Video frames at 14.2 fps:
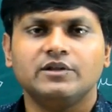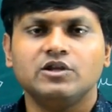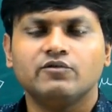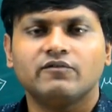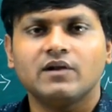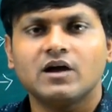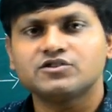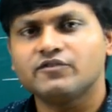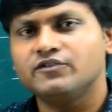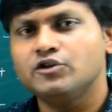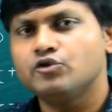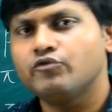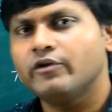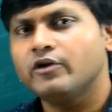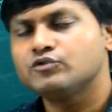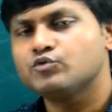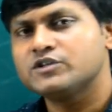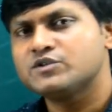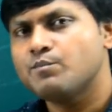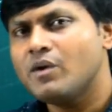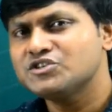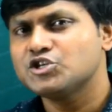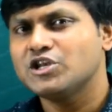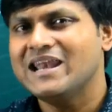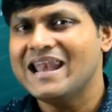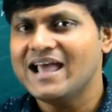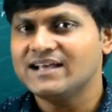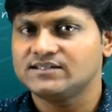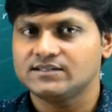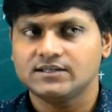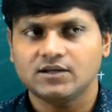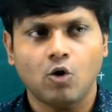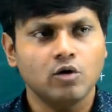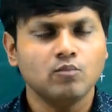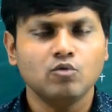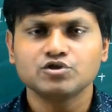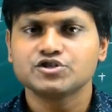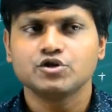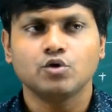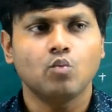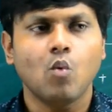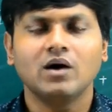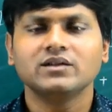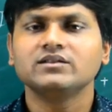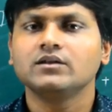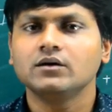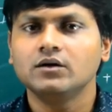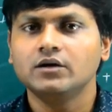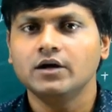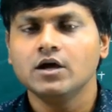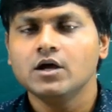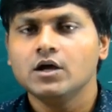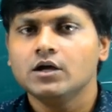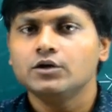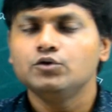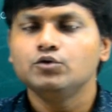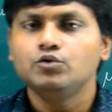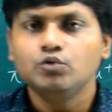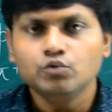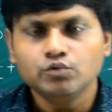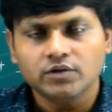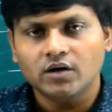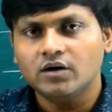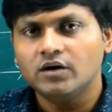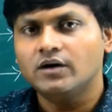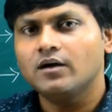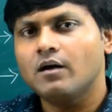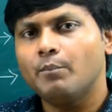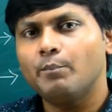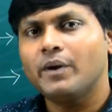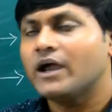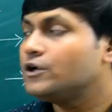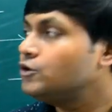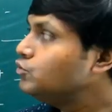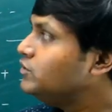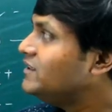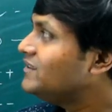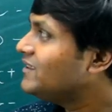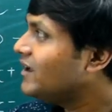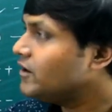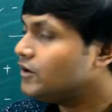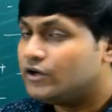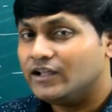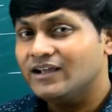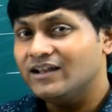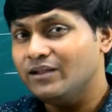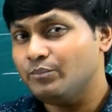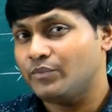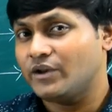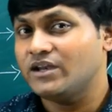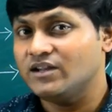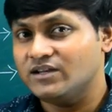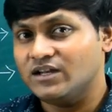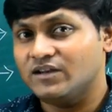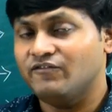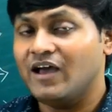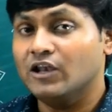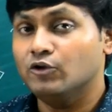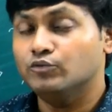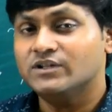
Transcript: flux of neutrinos was much less, almost one-third to two-third compared to the theoretically predicted value.